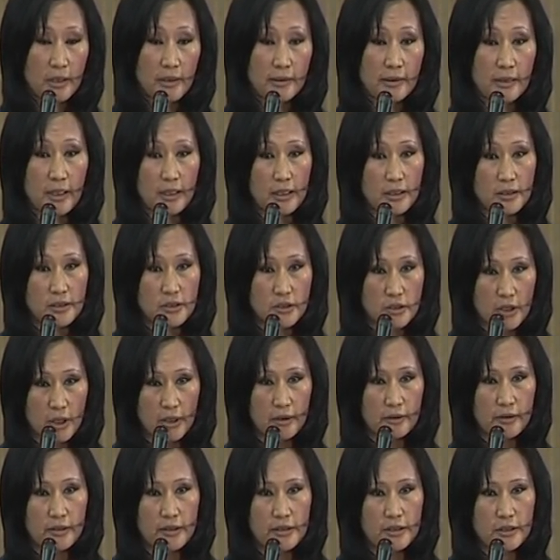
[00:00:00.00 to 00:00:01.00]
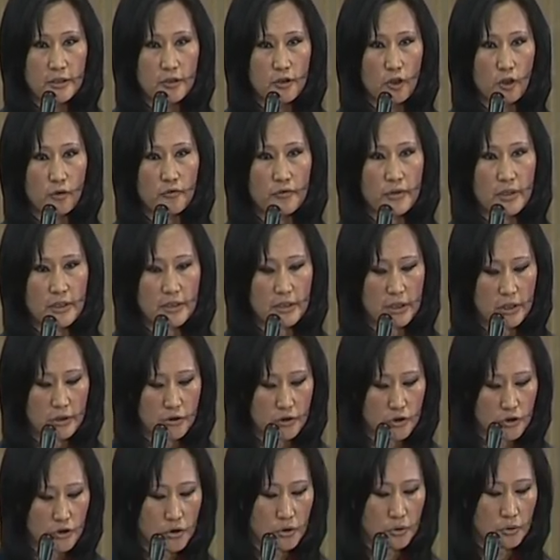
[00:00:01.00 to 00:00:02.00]
The integrity of these
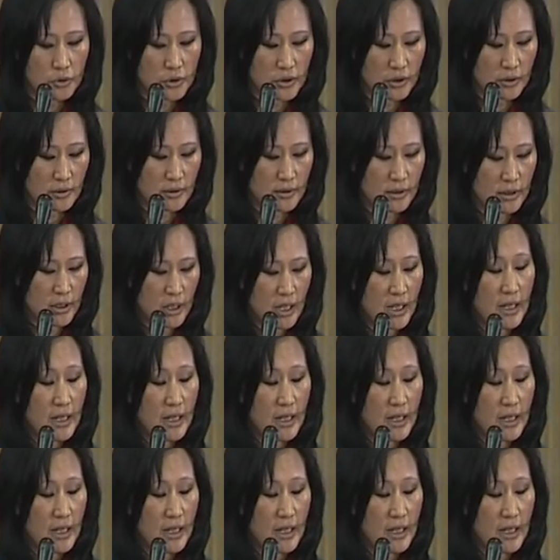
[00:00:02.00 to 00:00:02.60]
institutions